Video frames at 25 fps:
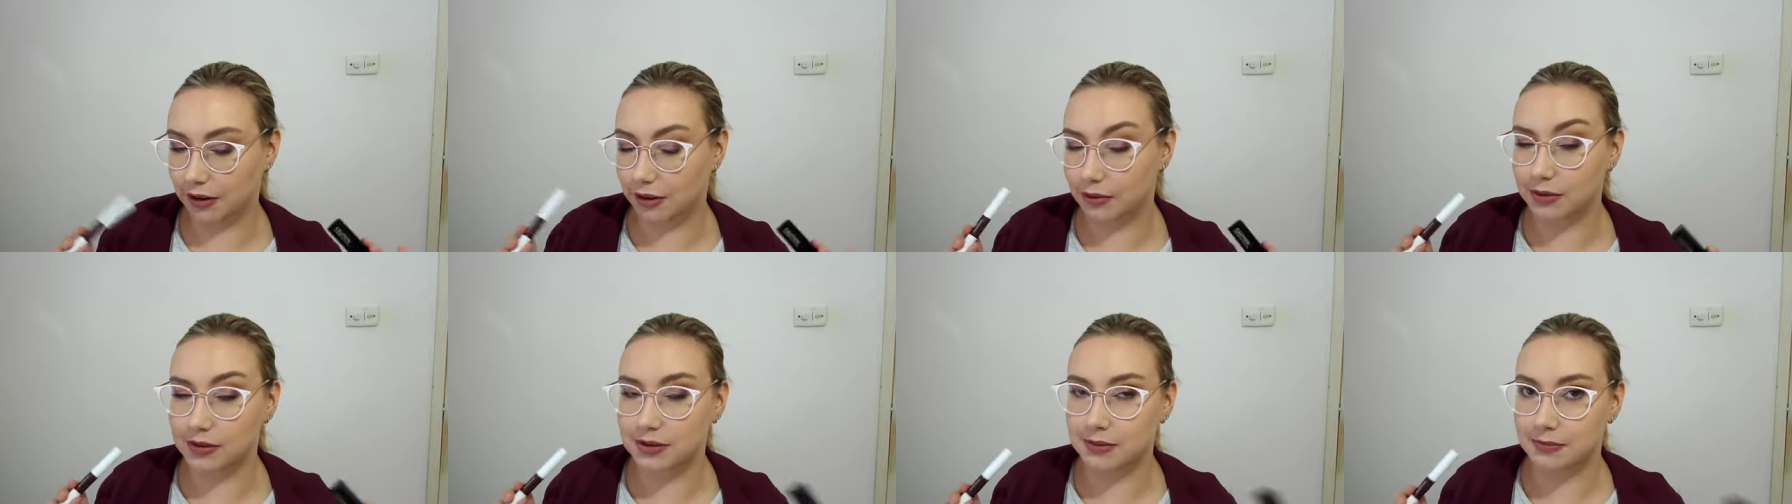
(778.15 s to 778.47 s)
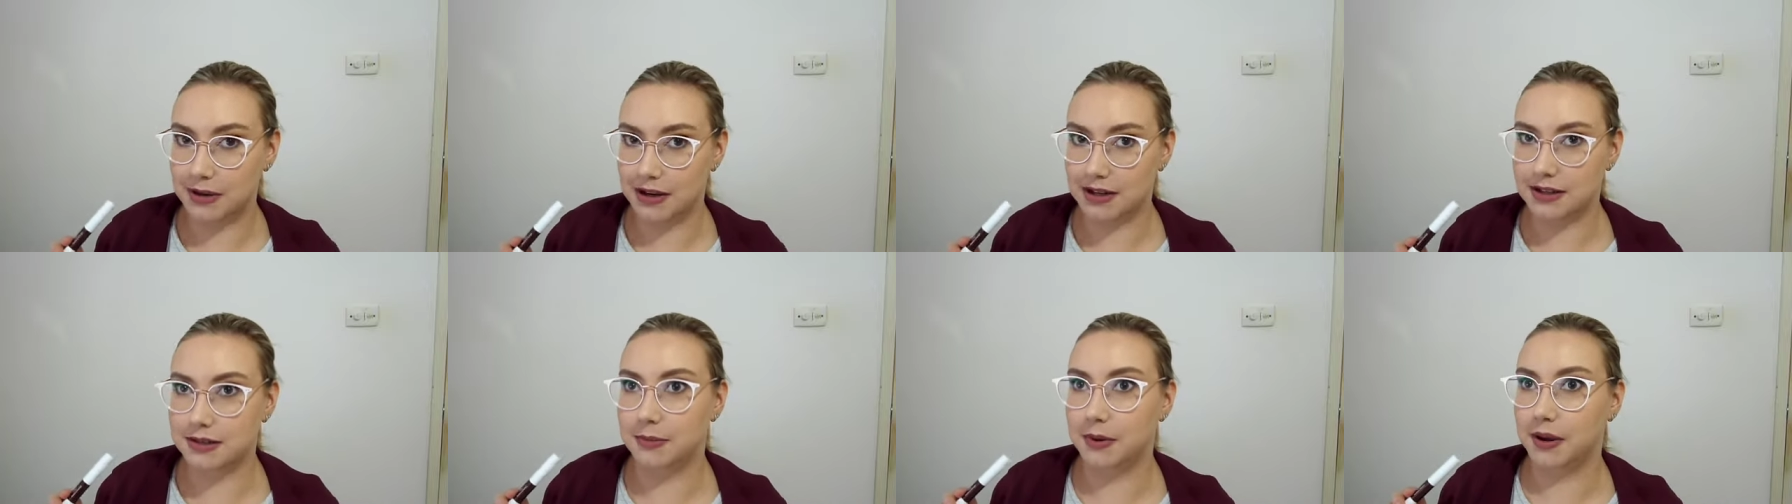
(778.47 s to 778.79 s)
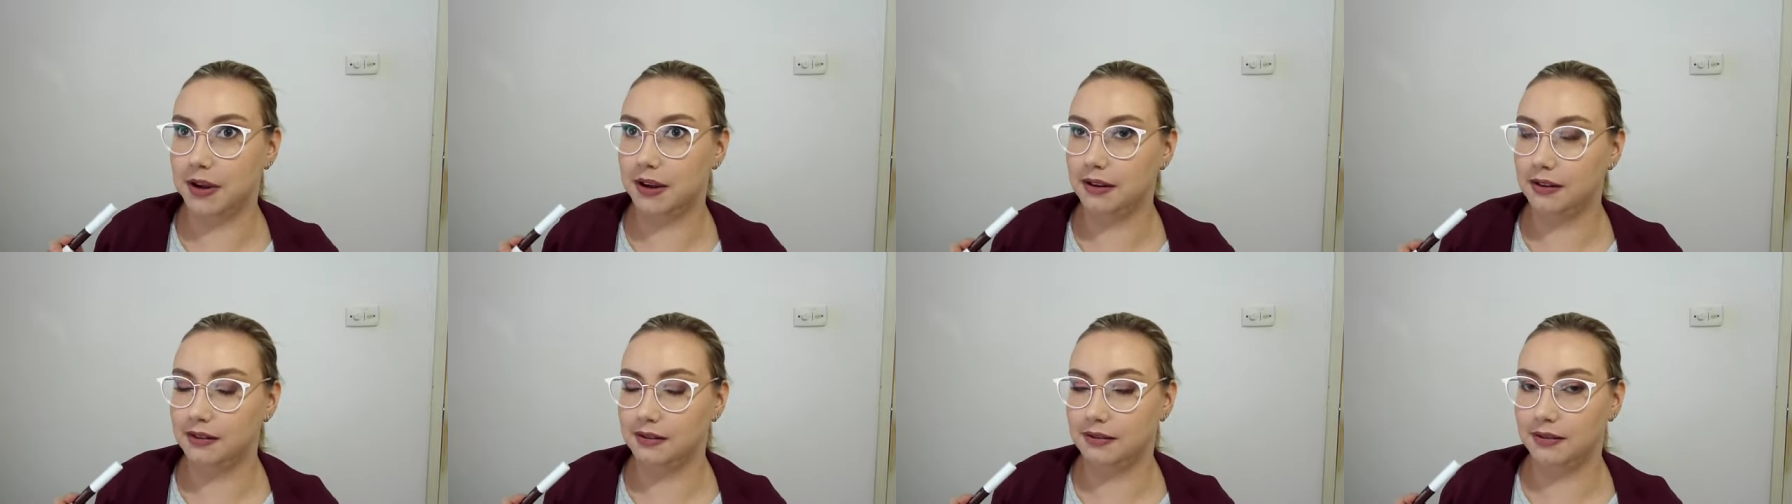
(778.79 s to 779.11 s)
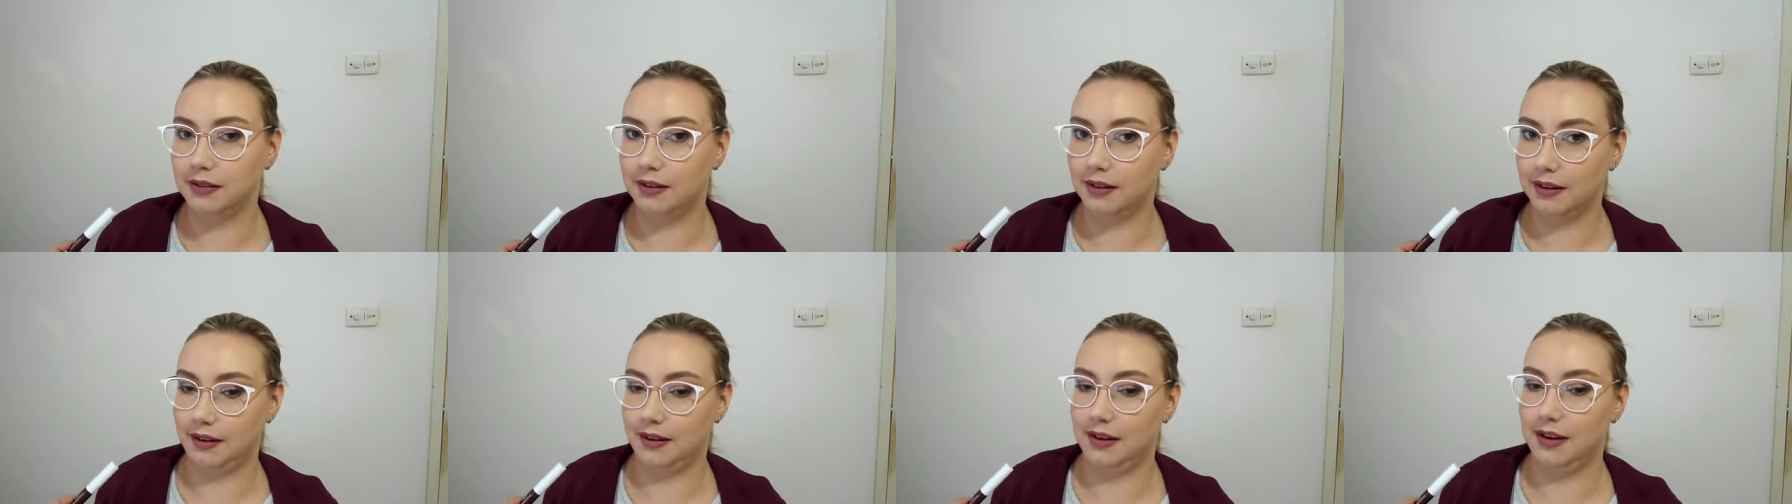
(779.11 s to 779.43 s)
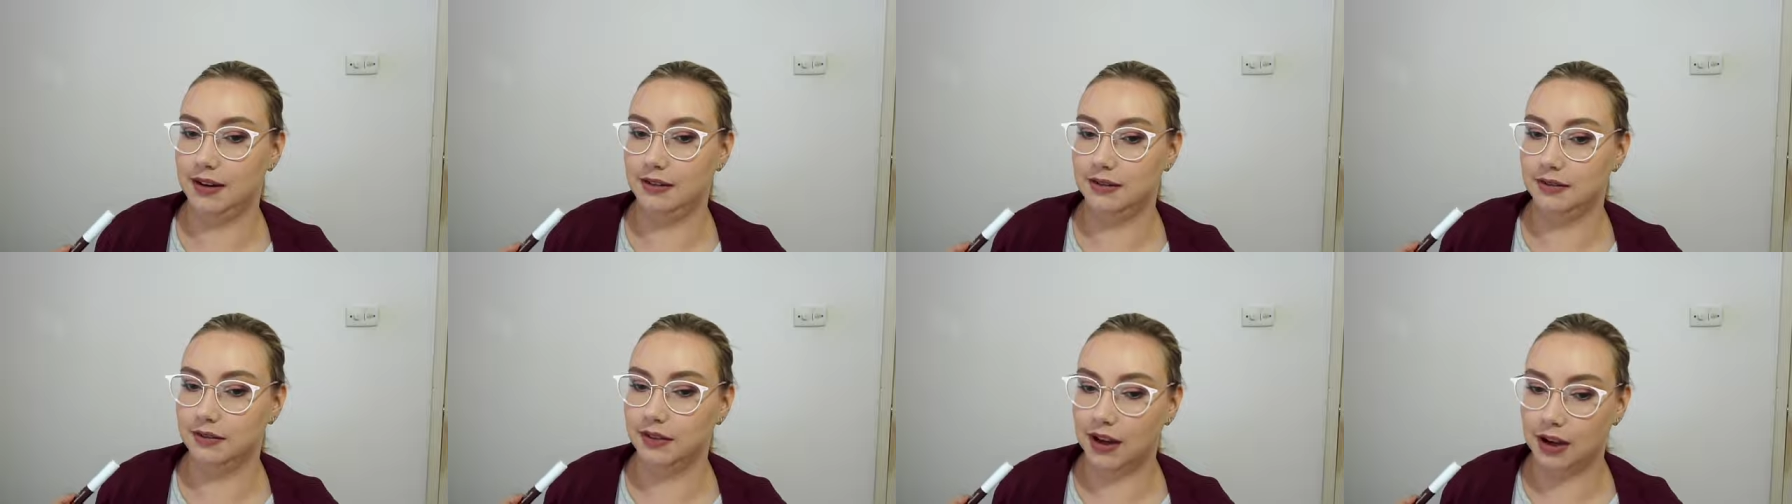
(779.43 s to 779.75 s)
It was meant to be
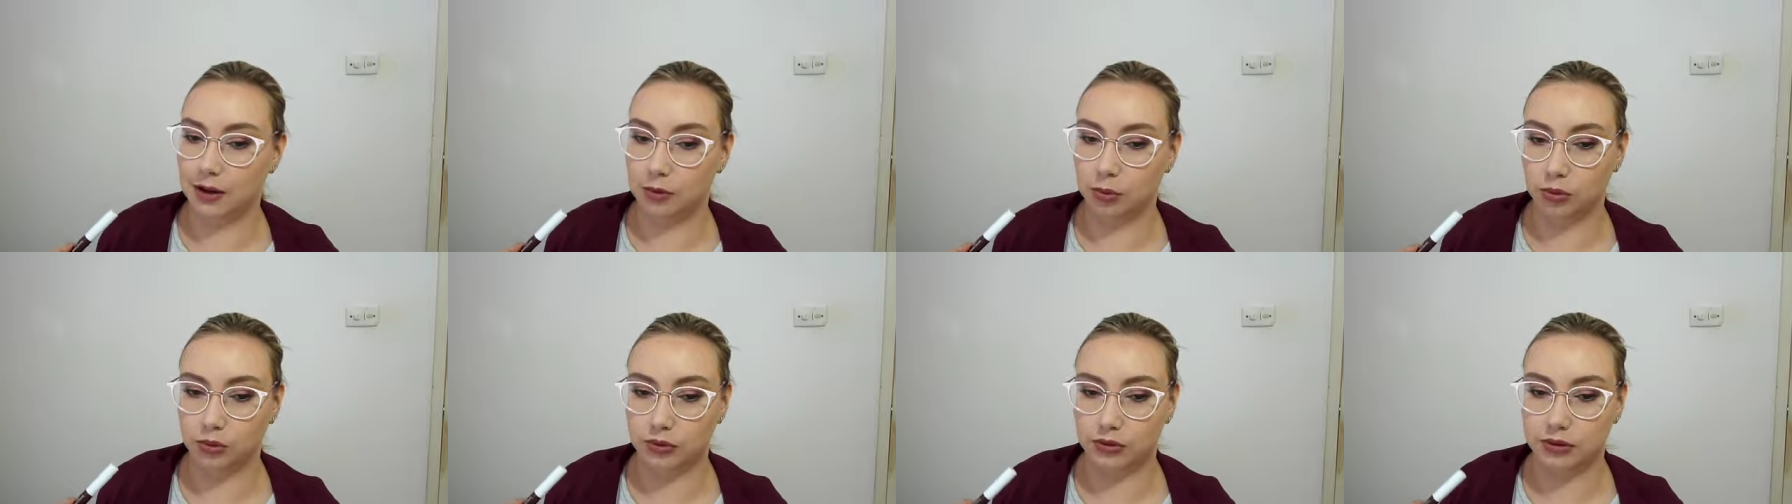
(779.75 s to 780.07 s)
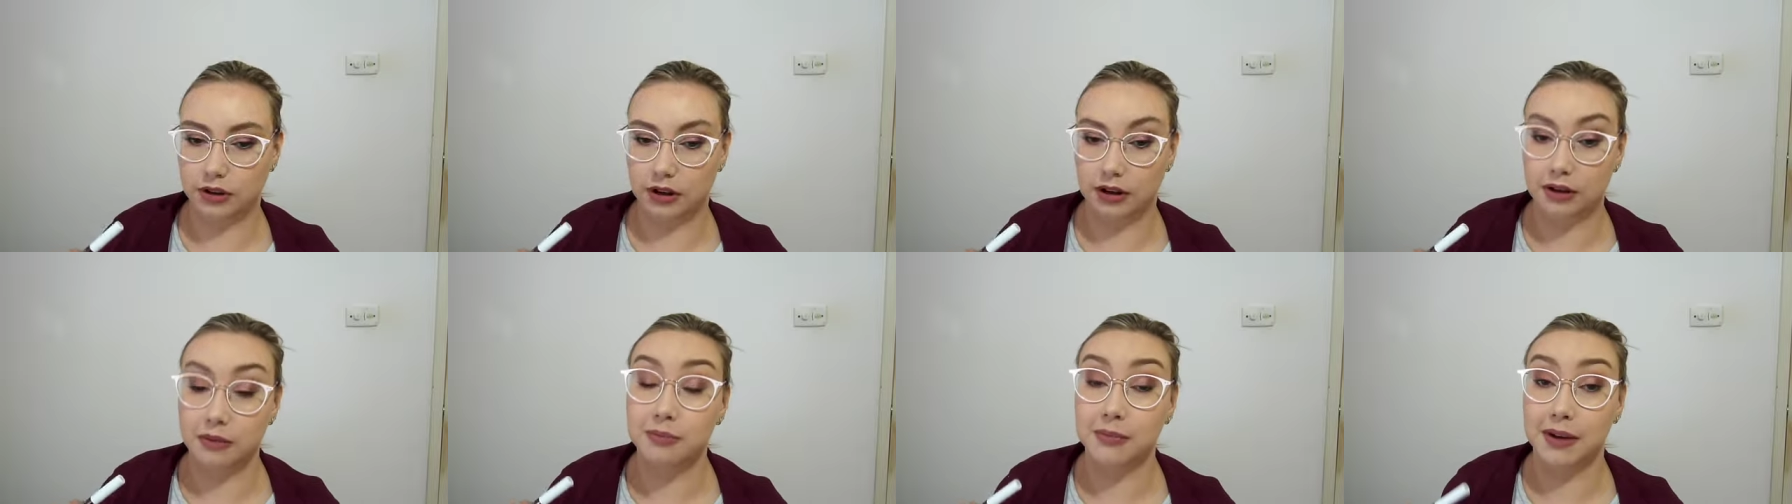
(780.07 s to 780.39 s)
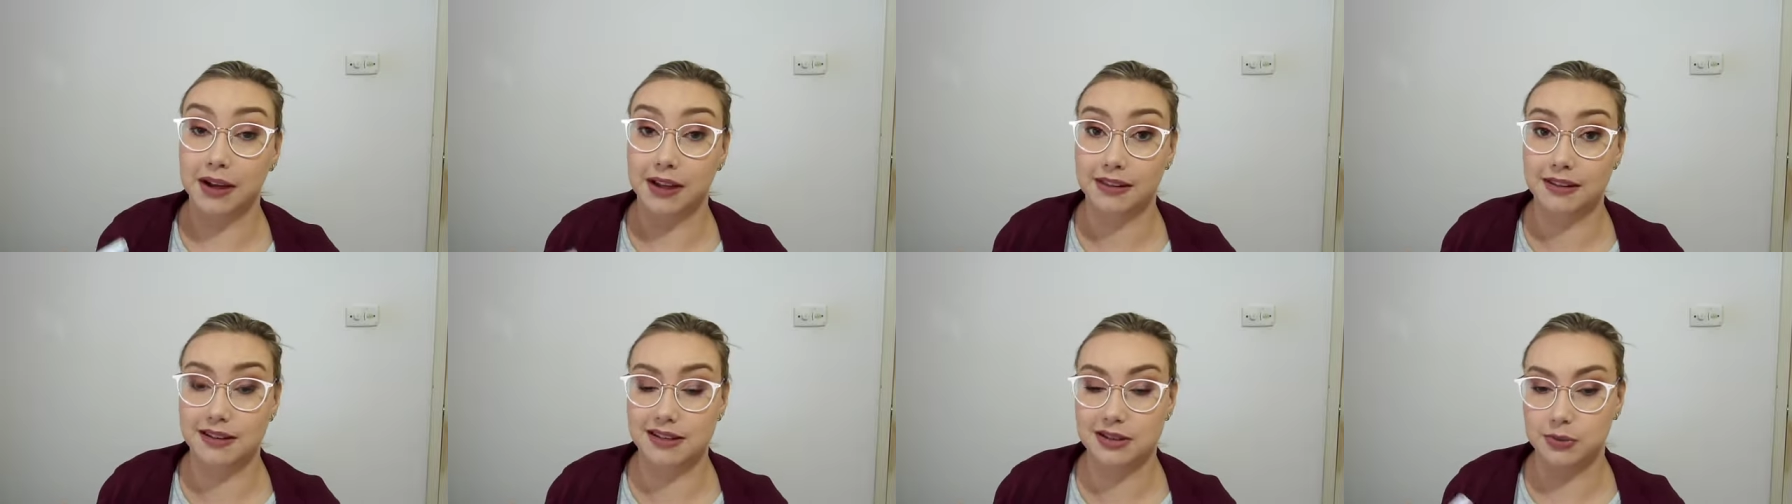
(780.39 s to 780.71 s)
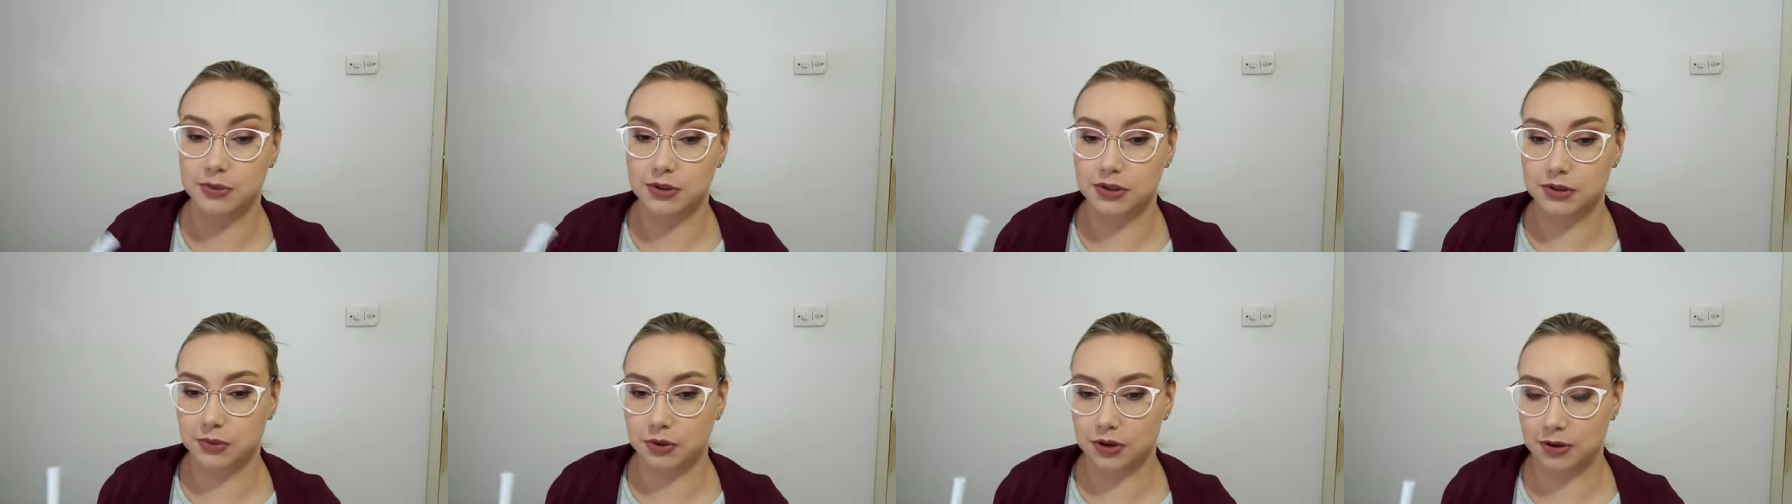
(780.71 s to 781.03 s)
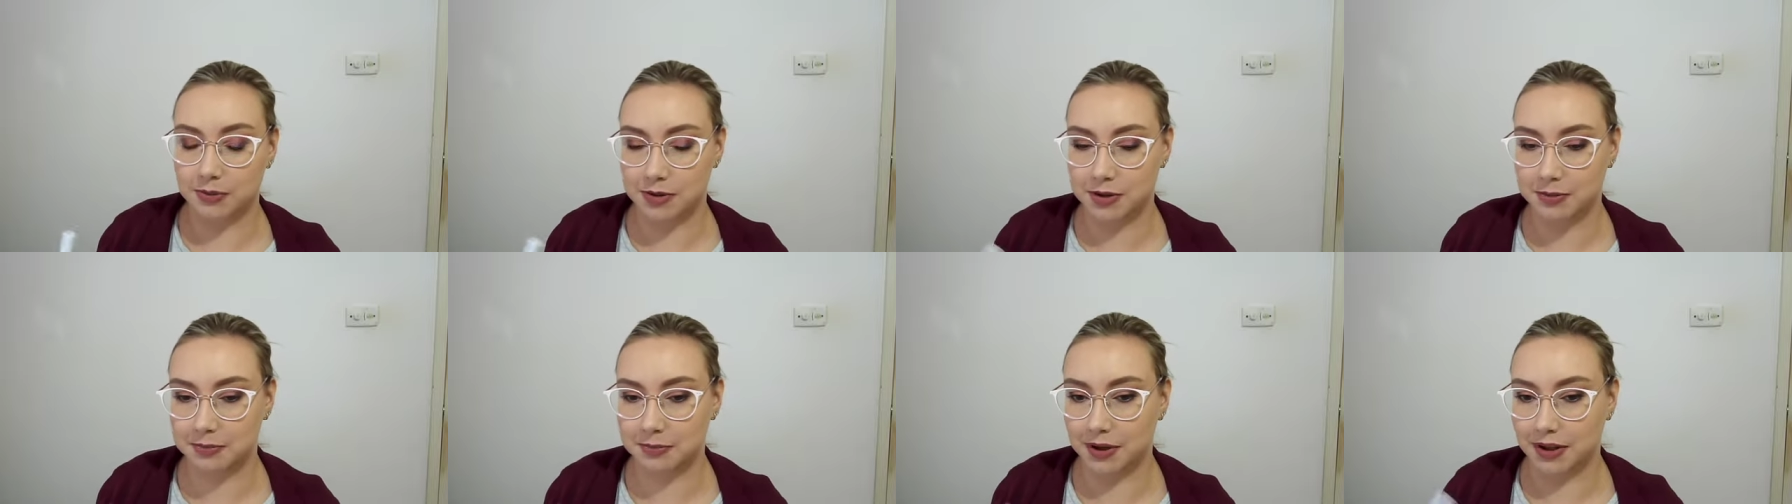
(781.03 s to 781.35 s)
end of April, start of May. These were
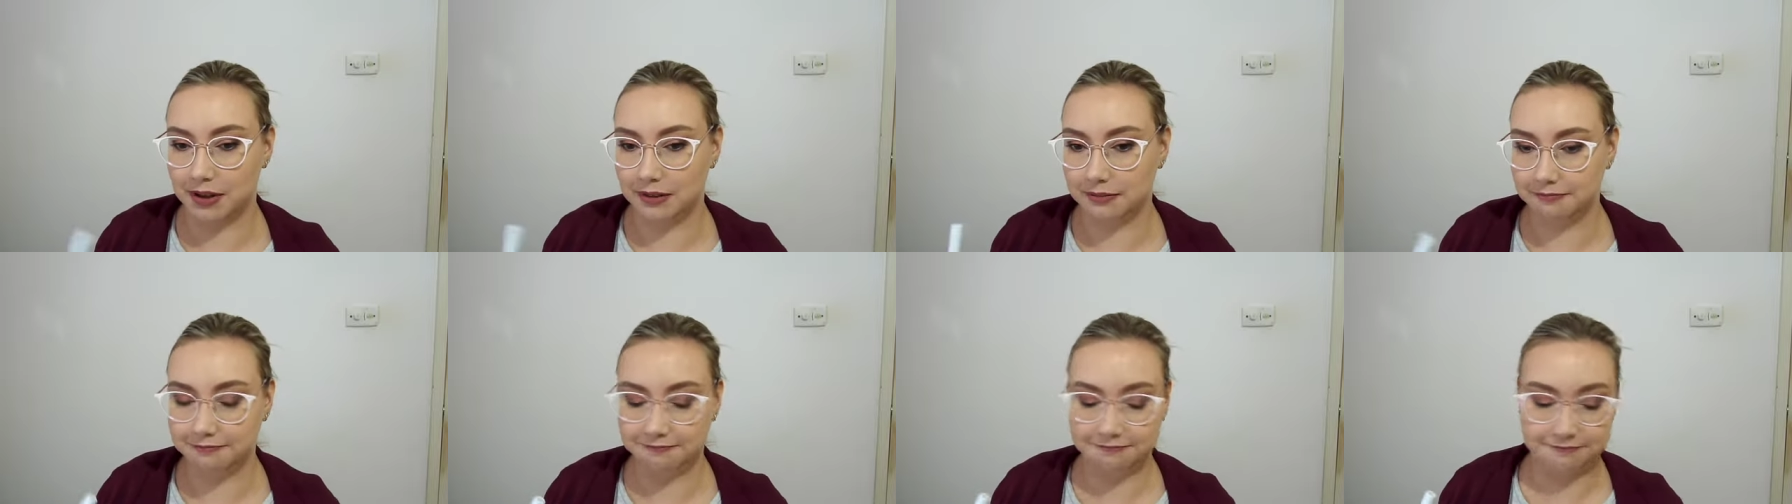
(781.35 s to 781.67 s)
swapped. But